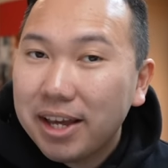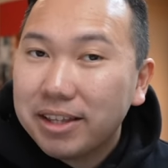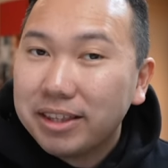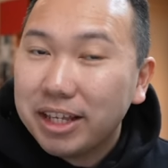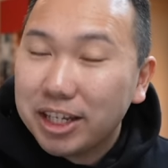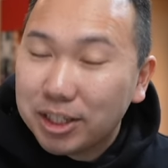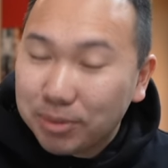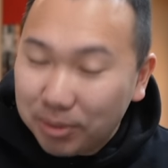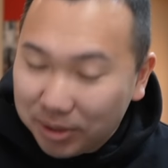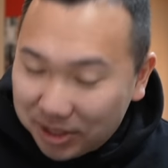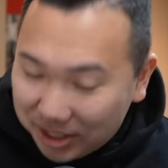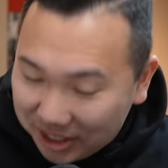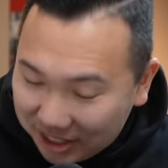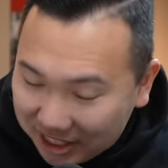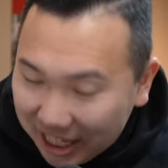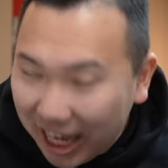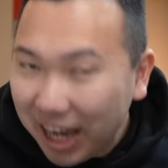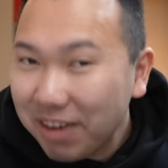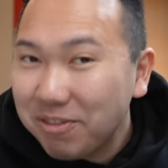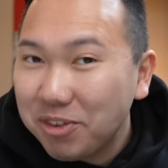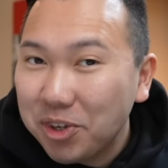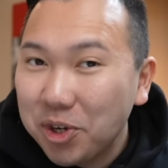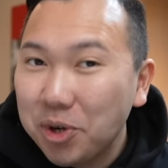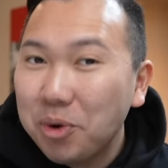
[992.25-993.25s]
This will
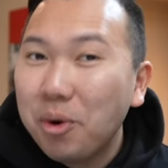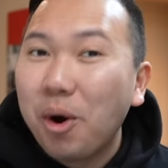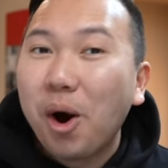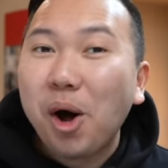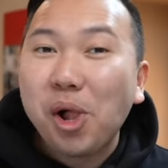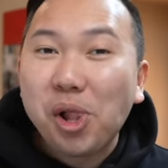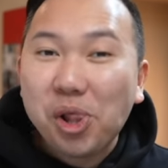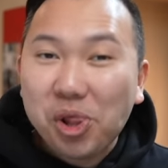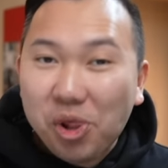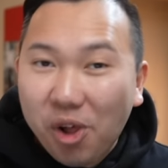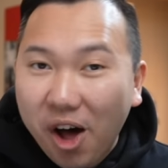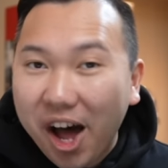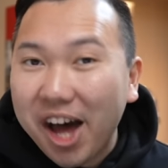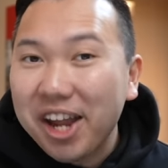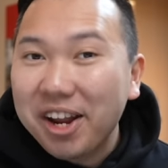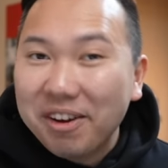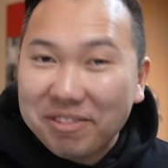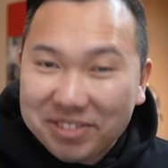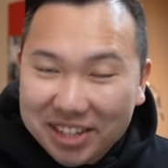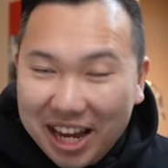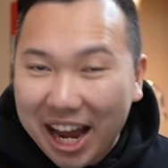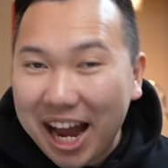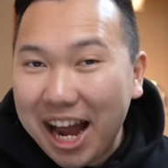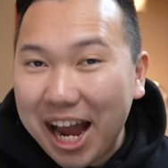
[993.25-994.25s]
save you a lot
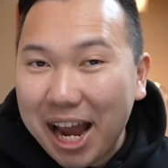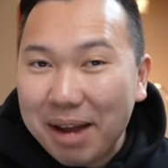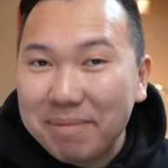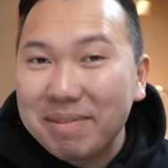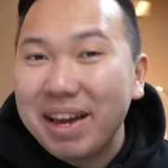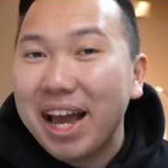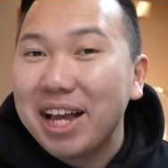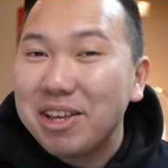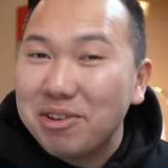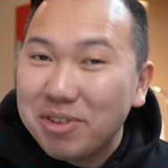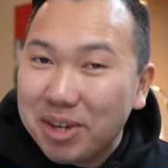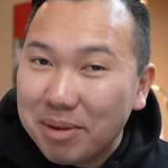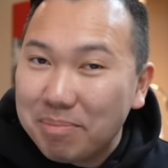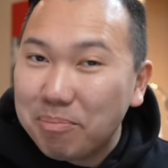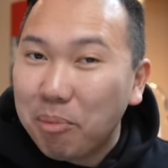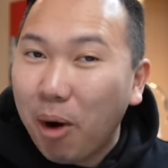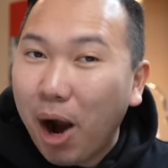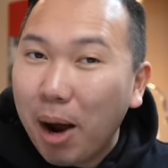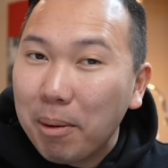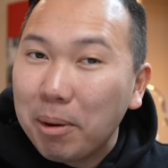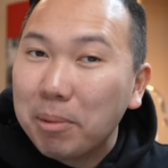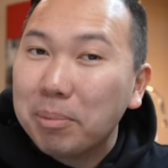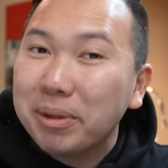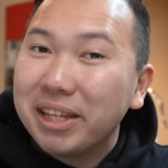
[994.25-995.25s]
of time and you can
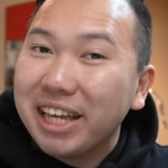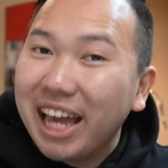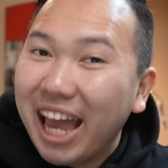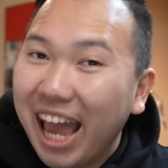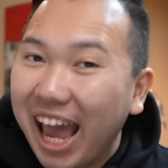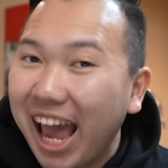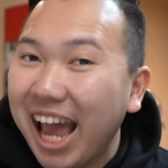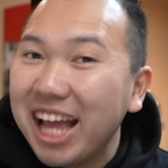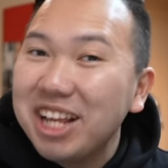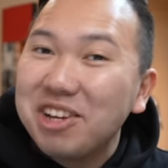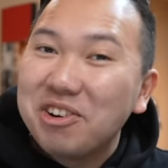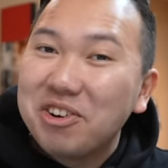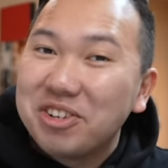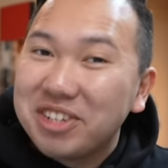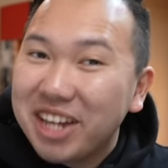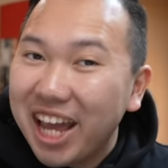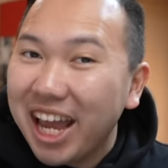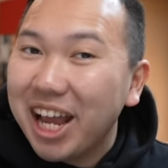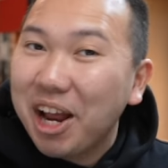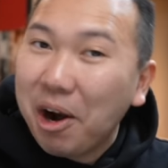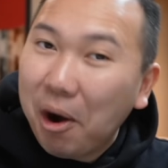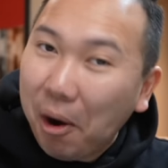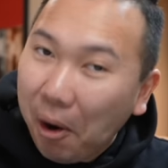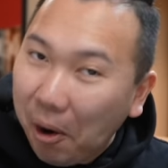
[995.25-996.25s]
probably end your
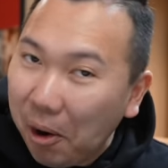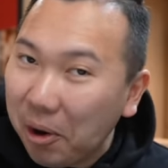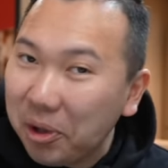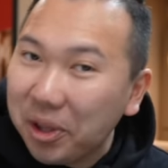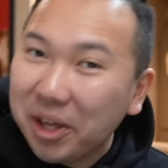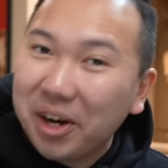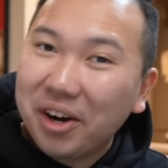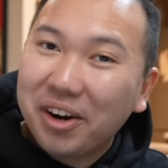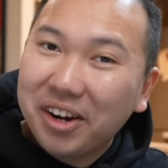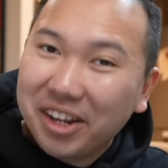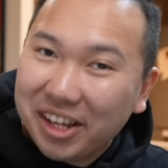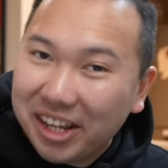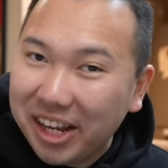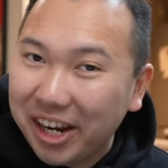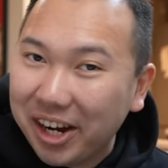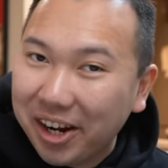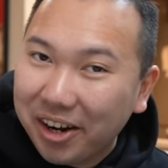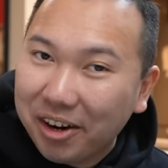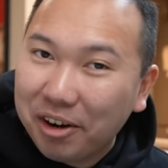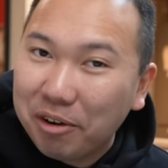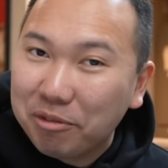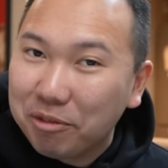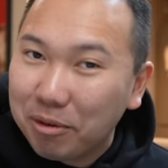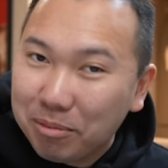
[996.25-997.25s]
day earlier
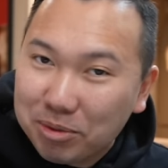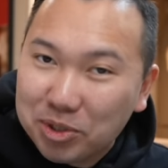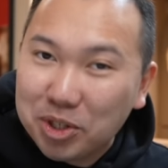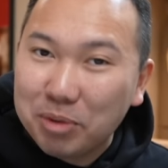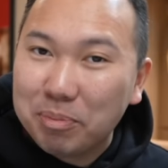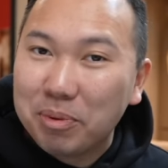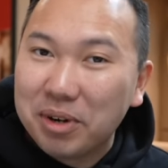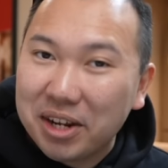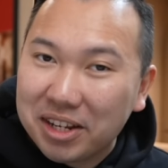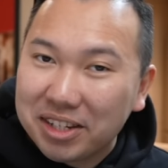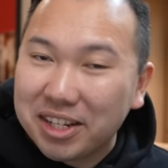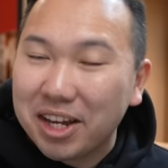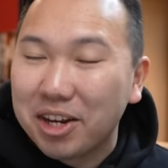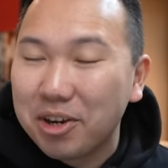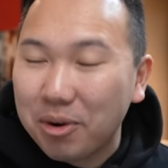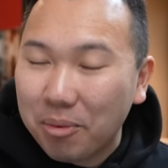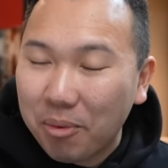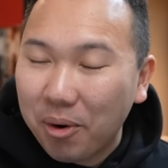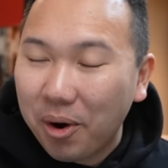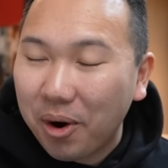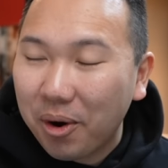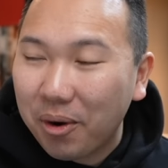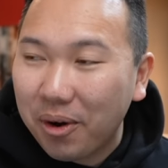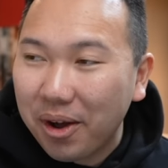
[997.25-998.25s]
here from Super Nintendo
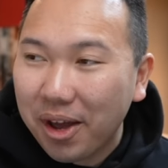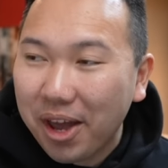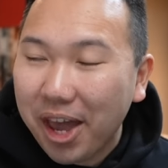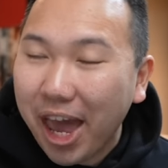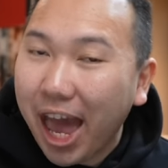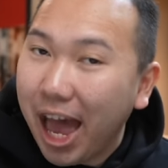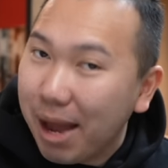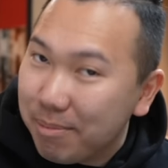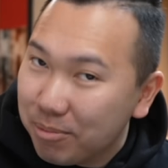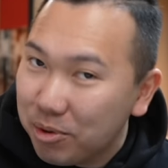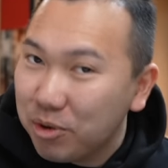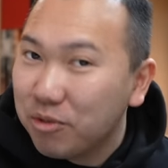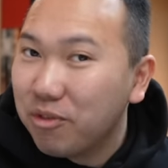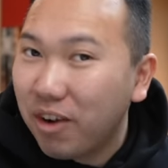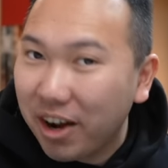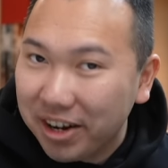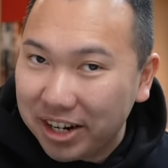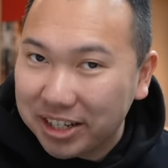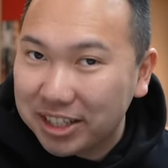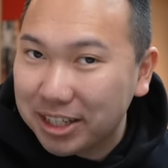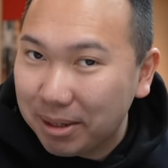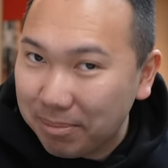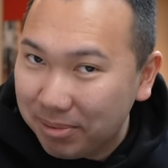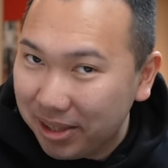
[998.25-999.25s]
World and move on
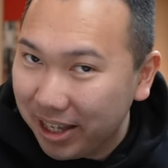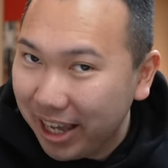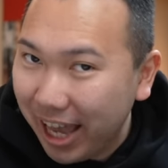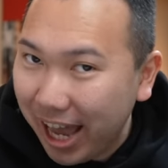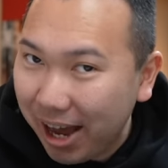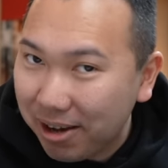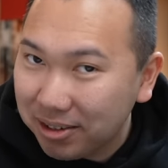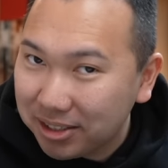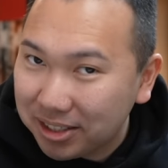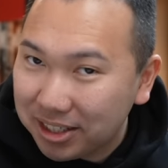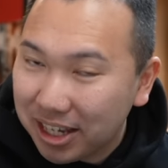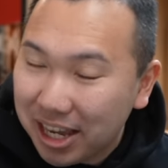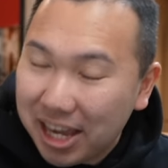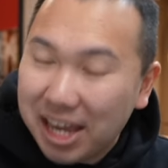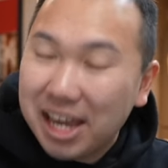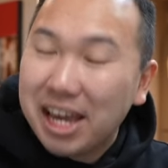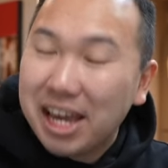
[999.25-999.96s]
to something else,